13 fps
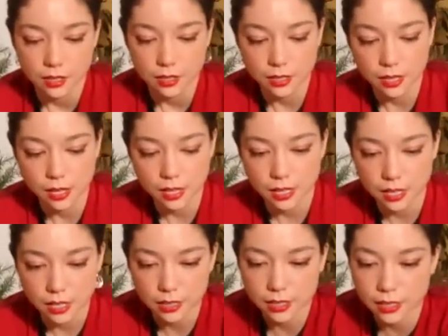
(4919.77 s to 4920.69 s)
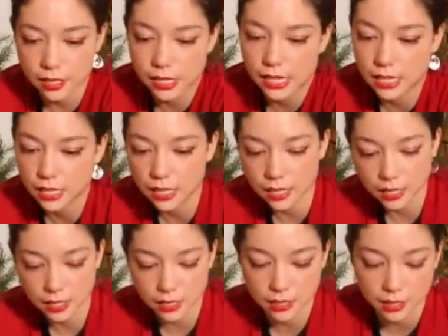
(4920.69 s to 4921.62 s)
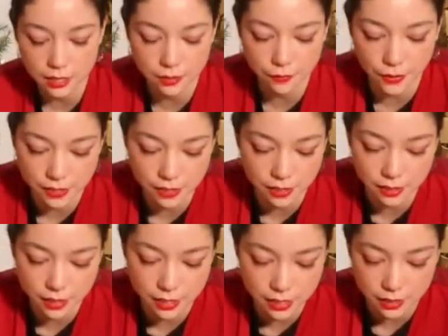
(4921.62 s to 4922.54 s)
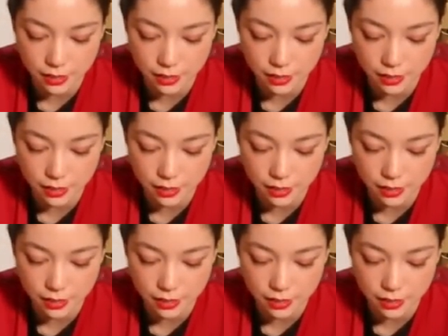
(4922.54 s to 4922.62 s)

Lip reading: Signing as fast as I